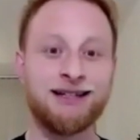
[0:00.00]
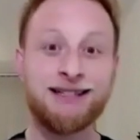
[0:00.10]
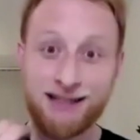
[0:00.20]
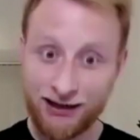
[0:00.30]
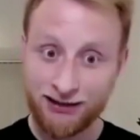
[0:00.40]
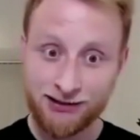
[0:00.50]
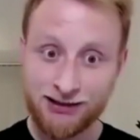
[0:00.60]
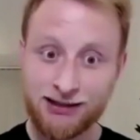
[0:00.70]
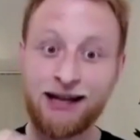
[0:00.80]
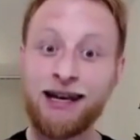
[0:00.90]

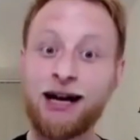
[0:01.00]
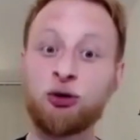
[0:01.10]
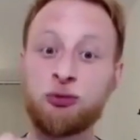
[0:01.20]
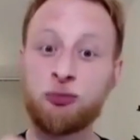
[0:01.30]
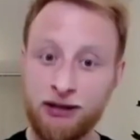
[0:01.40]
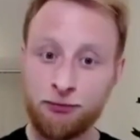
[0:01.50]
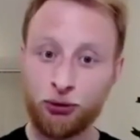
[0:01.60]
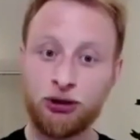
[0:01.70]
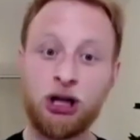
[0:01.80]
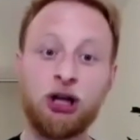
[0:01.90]
Dance allows
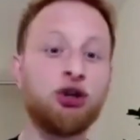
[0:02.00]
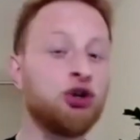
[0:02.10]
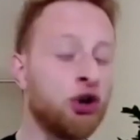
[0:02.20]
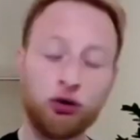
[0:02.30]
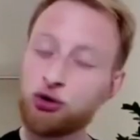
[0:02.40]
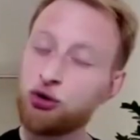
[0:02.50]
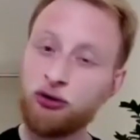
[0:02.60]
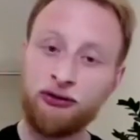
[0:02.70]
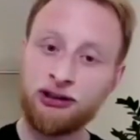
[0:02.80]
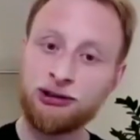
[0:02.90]
people not to
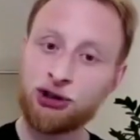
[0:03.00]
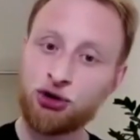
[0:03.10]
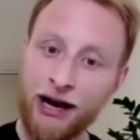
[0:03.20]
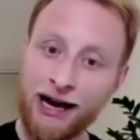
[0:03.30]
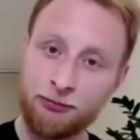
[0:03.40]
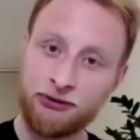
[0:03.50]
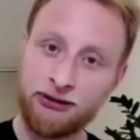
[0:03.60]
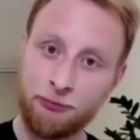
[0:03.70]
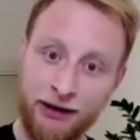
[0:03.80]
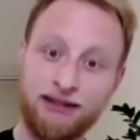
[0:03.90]
feel trapped
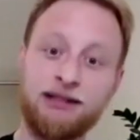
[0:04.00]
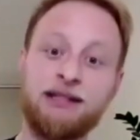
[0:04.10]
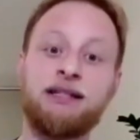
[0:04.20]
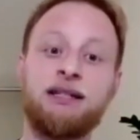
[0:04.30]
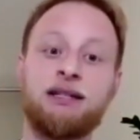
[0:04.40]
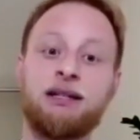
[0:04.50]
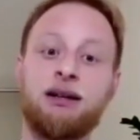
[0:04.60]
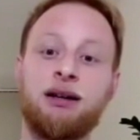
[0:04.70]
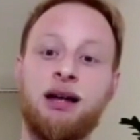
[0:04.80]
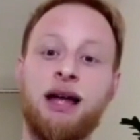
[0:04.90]
by the disease
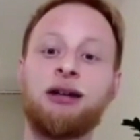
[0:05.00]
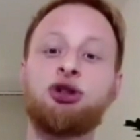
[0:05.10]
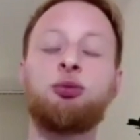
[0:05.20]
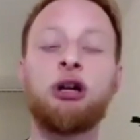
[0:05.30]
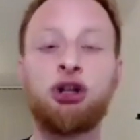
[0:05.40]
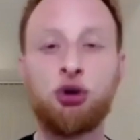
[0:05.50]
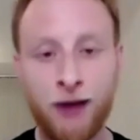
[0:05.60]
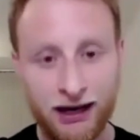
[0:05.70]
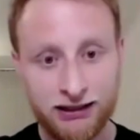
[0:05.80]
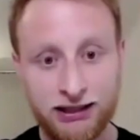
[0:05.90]
and to bring
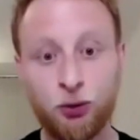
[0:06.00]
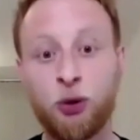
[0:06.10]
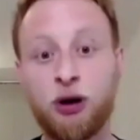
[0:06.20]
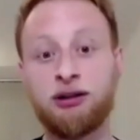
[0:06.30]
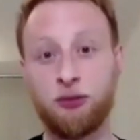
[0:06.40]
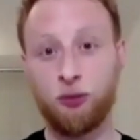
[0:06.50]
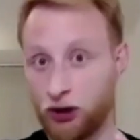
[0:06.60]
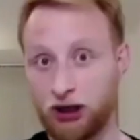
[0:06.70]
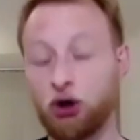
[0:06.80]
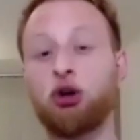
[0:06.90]
humanity where
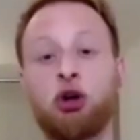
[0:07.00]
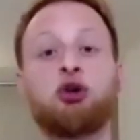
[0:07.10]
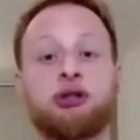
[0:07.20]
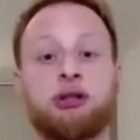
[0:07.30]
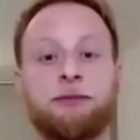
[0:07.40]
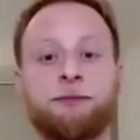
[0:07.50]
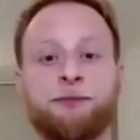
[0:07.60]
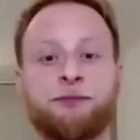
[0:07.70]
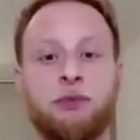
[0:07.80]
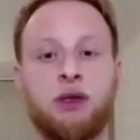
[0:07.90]
it got lost.
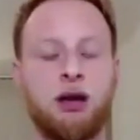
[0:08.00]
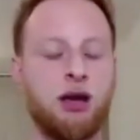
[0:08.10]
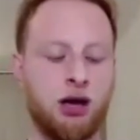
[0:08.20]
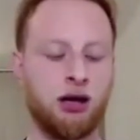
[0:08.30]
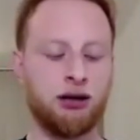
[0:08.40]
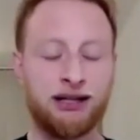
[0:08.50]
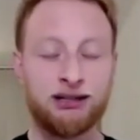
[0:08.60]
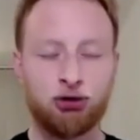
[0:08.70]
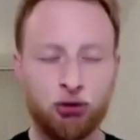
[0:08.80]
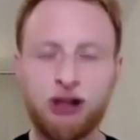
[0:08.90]

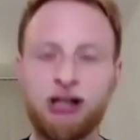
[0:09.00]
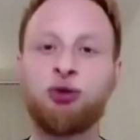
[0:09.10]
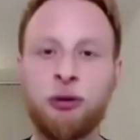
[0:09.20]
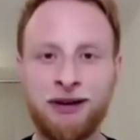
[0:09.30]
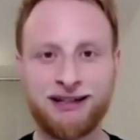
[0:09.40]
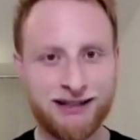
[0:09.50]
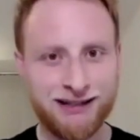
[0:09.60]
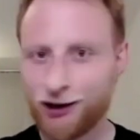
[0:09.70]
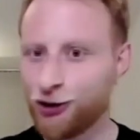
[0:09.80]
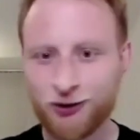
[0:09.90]
Dance really remixes
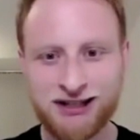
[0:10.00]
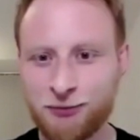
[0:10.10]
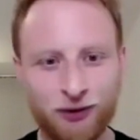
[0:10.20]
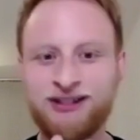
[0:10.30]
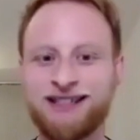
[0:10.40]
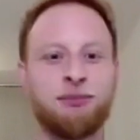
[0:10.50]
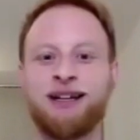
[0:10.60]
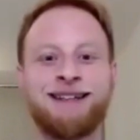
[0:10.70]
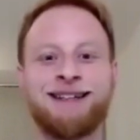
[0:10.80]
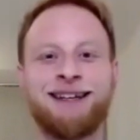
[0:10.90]
the concept of
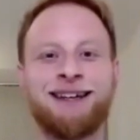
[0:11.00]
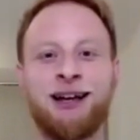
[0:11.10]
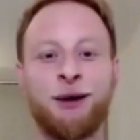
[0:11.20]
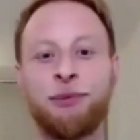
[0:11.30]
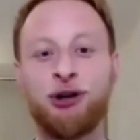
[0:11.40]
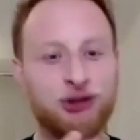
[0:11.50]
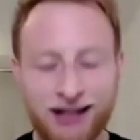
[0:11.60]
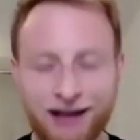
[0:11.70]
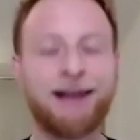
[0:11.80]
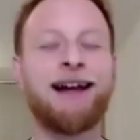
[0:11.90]
disability because
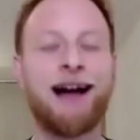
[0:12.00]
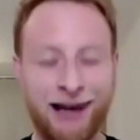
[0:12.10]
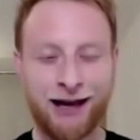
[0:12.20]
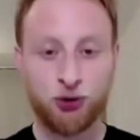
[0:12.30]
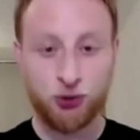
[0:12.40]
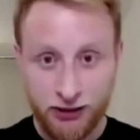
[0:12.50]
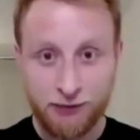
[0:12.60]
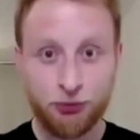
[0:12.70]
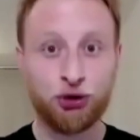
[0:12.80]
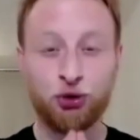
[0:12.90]
it allows
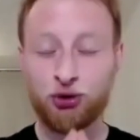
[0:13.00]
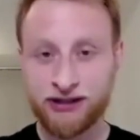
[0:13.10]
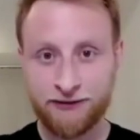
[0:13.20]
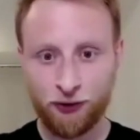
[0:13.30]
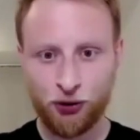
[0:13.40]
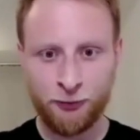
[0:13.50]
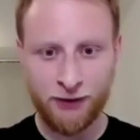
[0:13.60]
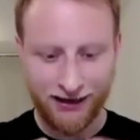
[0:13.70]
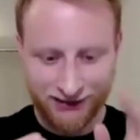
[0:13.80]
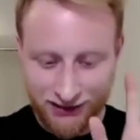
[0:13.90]
people to transform
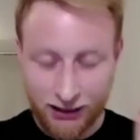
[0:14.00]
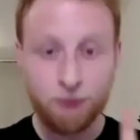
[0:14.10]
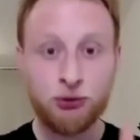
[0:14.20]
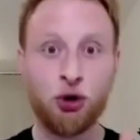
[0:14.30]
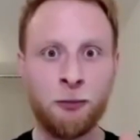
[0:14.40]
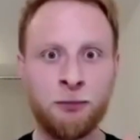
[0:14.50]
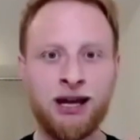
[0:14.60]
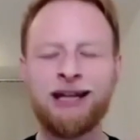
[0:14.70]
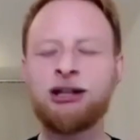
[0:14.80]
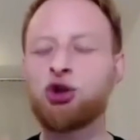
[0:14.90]
a symptom
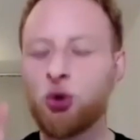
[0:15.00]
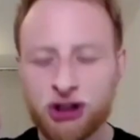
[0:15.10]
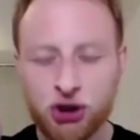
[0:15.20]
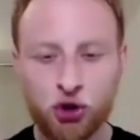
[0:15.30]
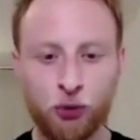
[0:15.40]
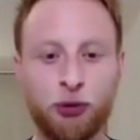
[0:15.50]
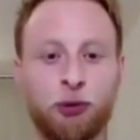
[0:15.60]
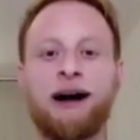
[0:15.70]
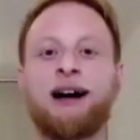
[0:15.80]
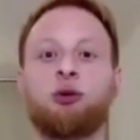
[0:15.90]
into a
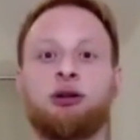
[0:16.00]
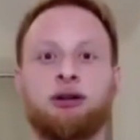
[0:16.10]
superpower.